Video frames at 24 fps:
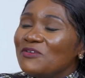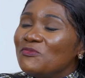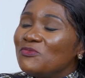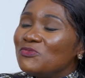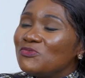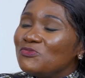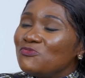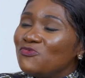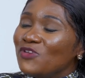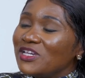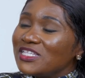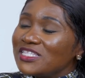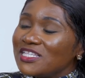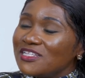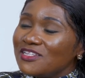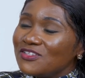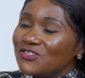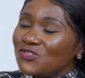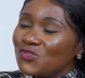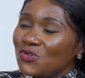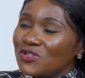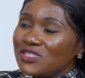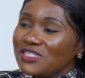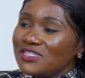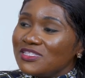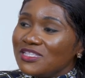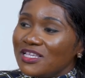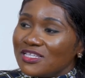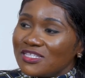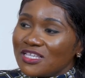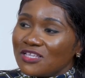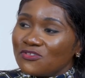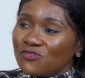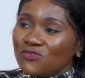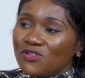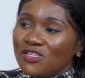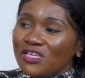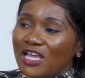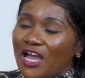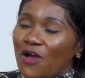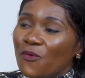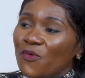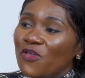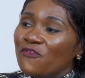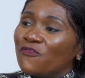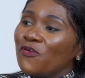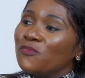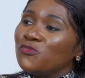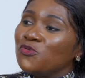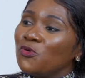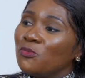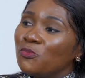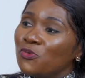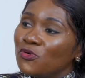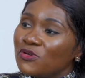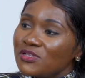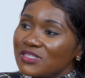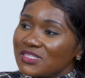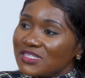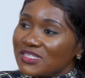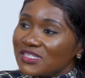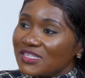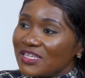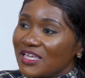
resting is not necessarily away from your books,